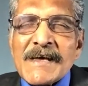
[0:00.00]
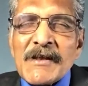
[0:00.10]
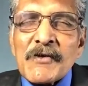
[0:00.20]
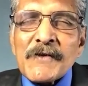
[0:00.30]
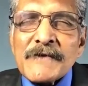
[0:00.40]

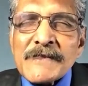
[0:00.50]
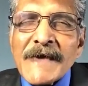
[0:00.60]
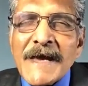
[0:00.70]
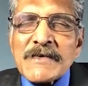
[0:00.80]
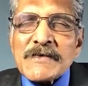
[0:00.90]
Lord, we
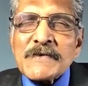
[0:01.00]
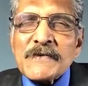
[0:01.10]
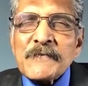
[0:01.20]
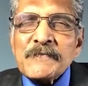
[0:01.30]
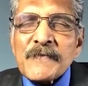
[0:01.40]
thank
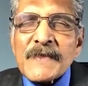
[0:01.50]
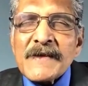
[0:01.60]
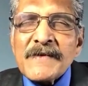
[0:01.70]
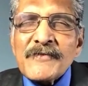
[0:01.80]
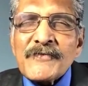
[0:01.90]
you
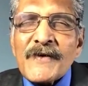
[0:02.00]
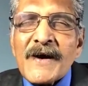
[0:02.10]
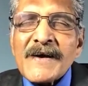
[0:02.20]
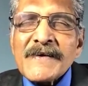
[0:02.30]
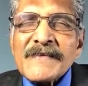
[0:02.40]

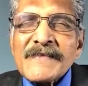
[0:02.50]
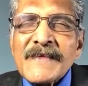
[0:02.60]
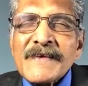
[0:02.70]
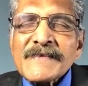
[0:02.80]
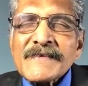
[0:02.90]
for
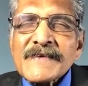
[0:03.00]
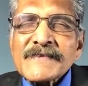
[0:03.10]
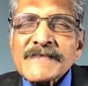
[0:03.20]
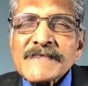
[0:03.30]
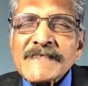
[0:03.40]
this
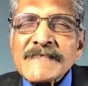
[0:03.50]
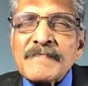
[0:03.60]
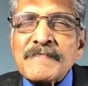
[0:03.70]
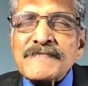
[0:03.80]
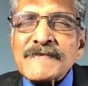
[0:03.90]

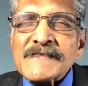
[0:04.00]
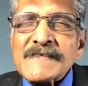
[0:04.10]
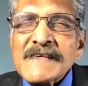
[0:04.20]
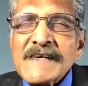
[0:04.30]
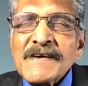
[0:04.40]
simple
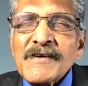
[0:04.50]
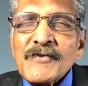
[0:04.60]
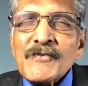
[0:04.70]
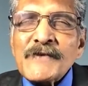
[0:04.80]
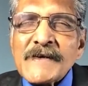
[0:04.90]

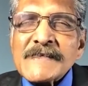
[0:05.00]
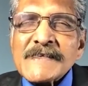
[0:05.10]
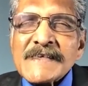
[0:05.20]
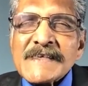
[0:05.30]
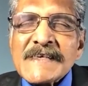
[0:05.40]
word.
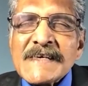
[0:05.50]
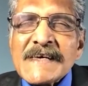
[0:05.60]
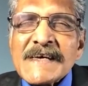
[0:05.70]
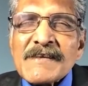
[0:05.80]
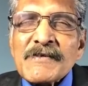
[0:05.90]

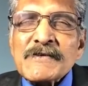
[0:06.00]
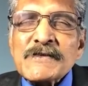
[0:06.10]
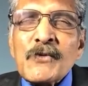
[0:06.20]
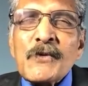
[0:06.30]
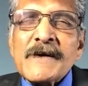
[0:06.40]
Lord,
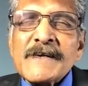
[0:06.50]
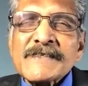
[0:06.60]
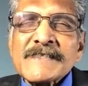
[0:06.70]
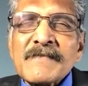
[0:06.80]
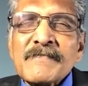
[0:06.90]
your word
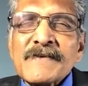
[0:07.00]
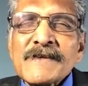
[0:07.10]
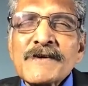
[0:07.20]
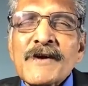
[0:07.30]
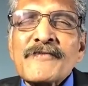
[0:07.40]
is simple.
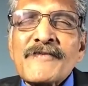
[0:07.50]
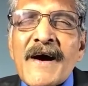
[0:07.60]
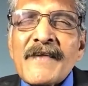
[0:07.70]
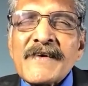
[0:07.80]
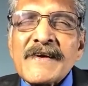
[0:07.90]
Your
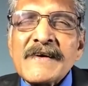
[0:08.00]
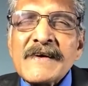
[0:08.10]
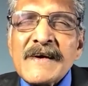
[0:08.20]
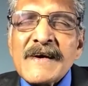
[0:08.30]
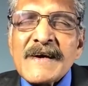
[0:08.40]
Father,
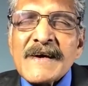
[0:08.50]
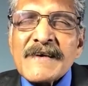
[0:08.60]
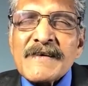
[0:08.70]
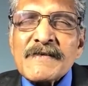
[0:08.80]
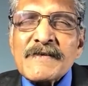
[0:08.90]

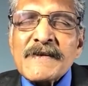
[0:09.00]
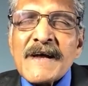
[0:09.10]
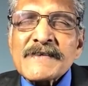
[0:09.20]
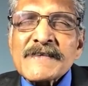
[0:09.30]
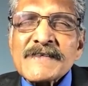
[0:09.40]
you do
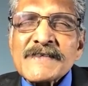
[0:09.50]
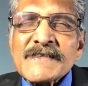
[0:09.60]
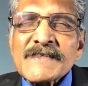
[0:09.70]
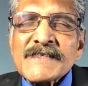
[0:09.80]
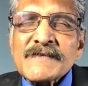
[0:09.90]
not
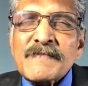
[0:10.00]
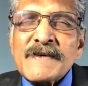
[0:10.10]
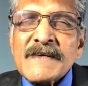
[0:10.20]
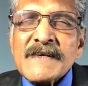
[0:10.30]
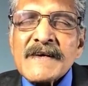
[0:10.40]

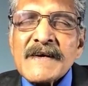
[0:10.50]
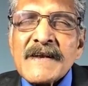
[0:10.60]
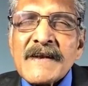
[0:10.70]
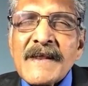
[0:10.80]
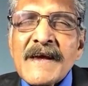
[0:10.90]
speak
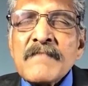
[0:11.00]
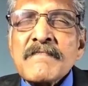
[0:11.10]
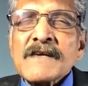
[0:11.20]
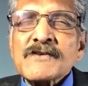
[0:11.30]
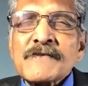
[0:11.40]

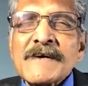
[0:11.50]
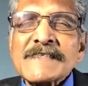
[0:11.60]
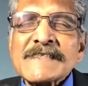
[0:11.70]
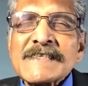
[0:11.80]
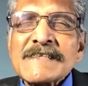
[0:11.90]
enigma to
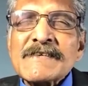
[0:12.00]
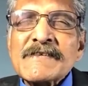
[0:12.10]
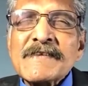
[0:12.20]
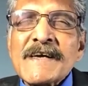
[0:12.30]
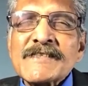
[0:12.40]
us. You
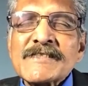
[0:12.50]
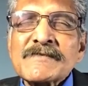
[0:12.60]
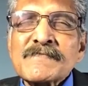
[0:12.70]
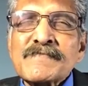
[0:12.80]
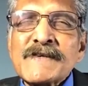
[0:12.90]
do not
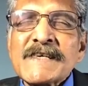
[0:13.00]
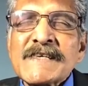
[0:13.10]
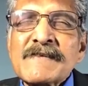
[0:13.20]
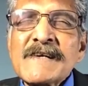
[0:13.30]
speak